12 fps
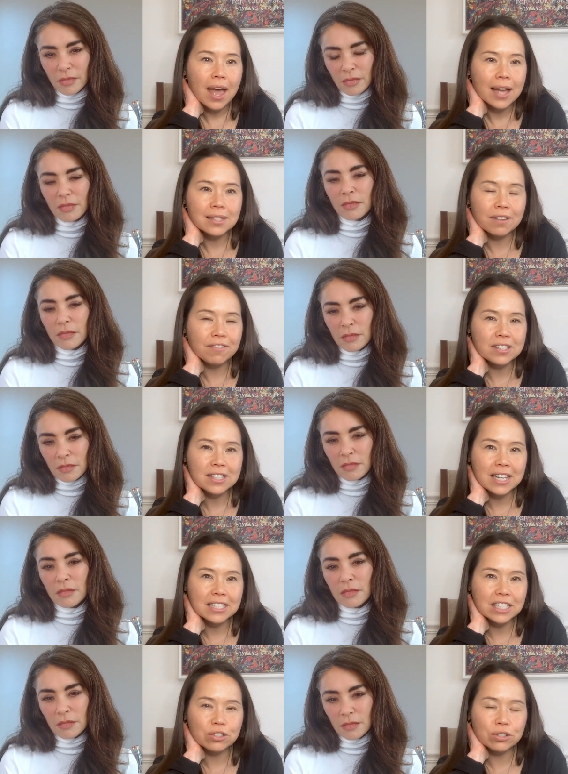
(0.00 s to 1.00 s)
Speaker 1: as a phys
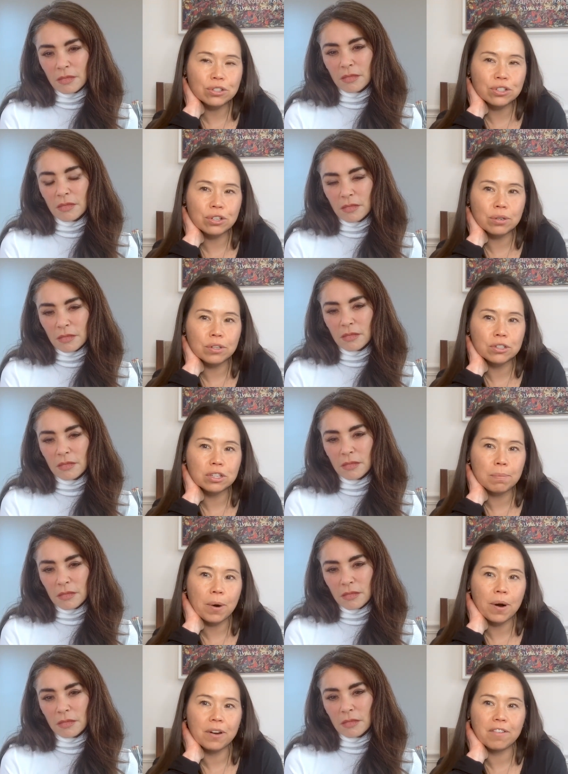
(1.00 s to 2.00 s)
ed teacher too. There's a
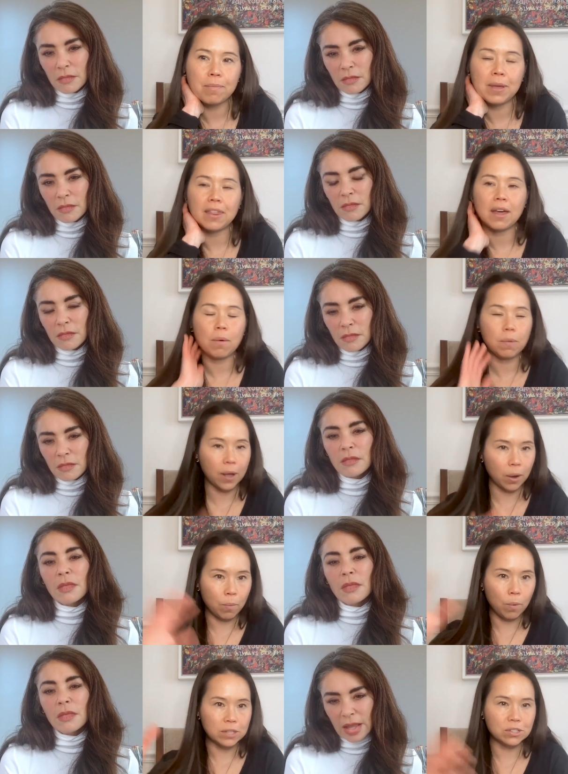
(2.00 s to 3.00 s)
part of me that like
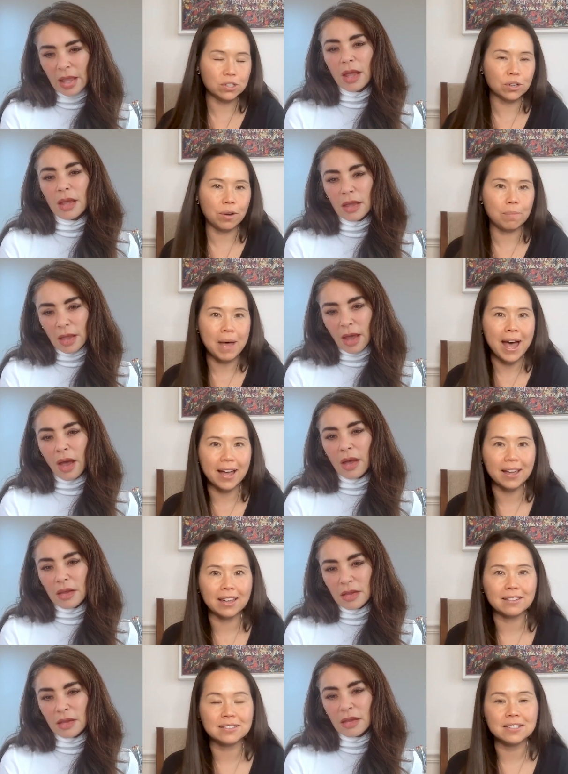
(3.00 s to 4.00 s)
wants to go
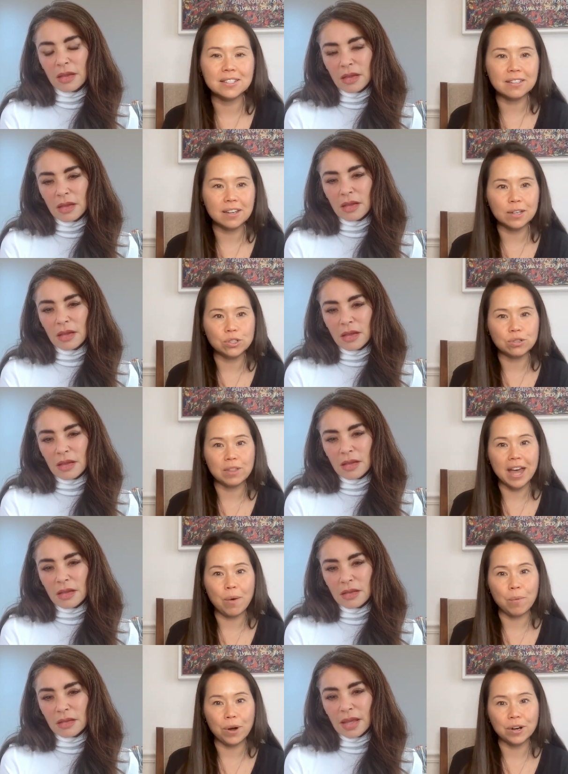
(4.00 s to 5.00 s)
back yeah. and, and do
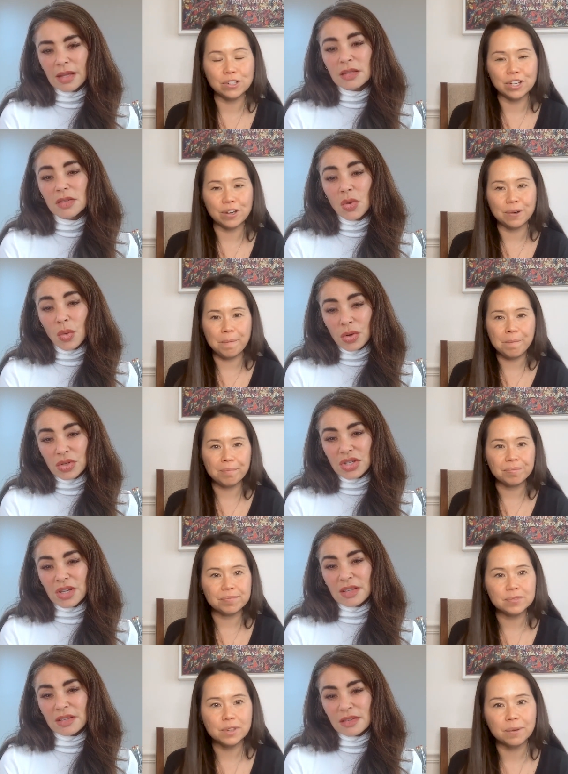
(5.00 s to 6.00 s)
that work.
Speaker 2: That's too.
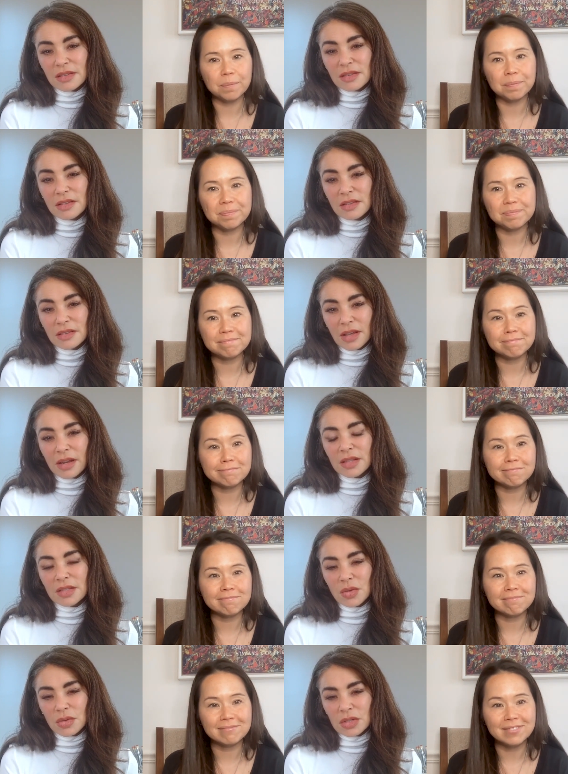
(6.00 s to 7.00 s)
gorgeous.
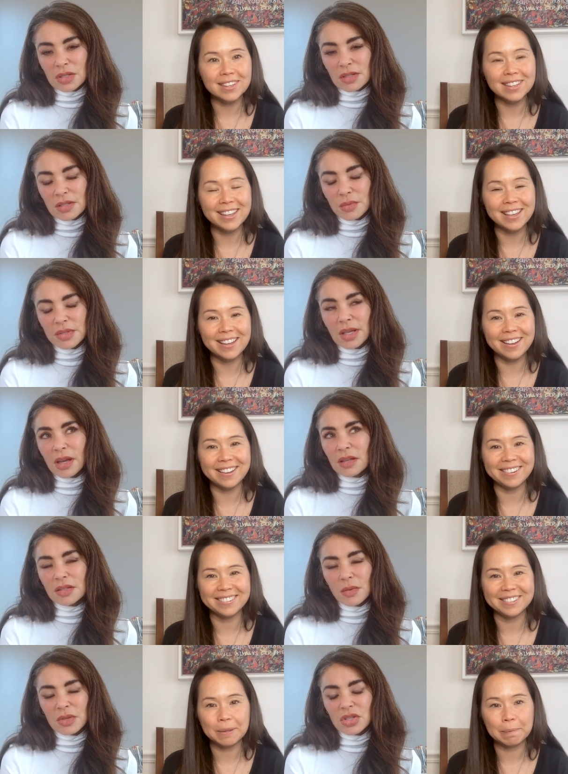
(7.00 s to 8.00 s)
That is gorgeous. Yeah. Well,
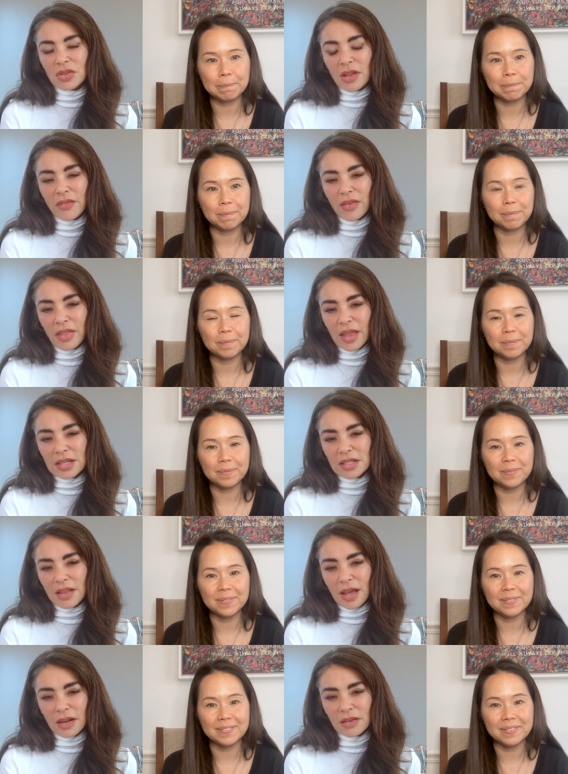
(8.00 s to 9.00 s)
sending so much love and
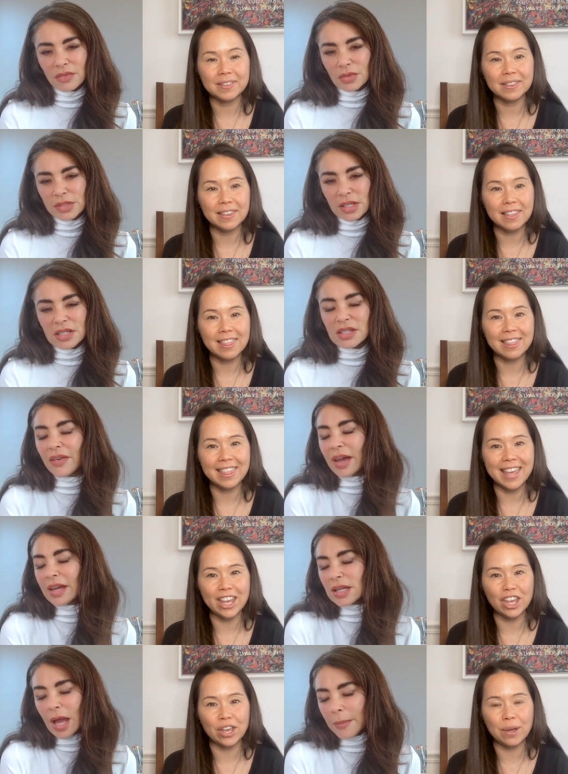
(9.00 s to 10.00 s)
light to that unfolding and
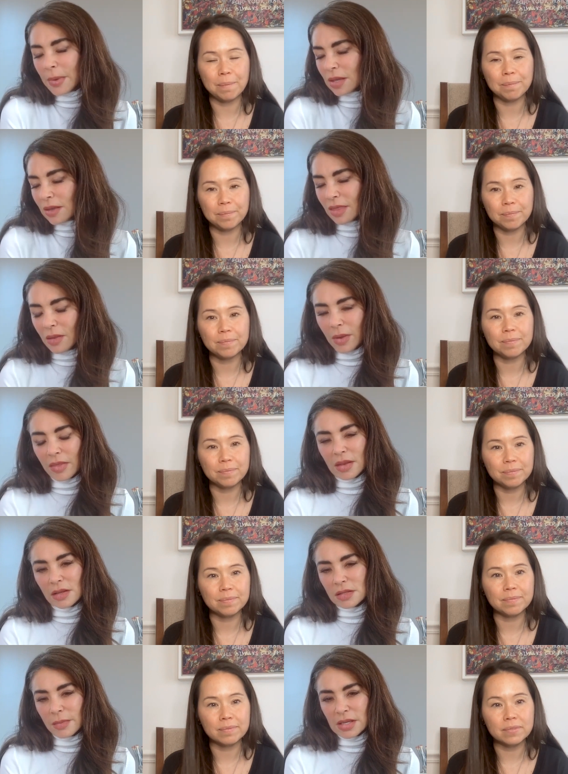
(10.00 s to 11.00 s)
divine timing in the
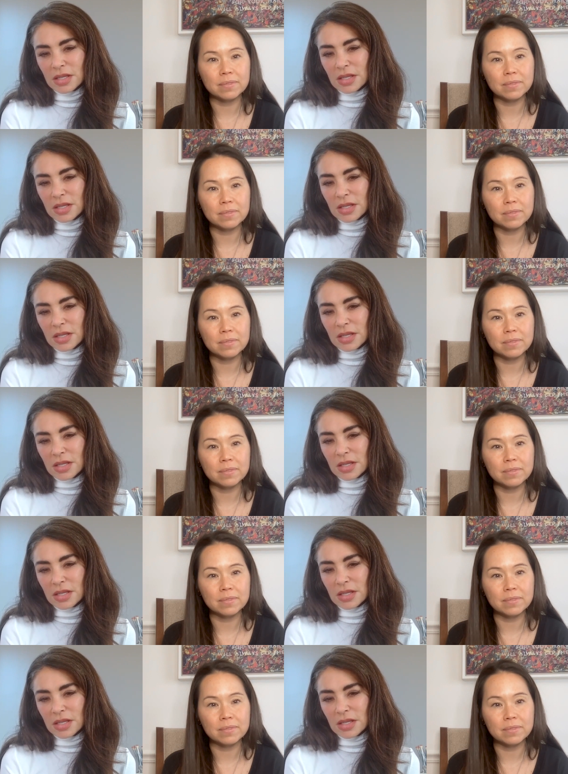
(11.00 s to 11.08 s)
way that it's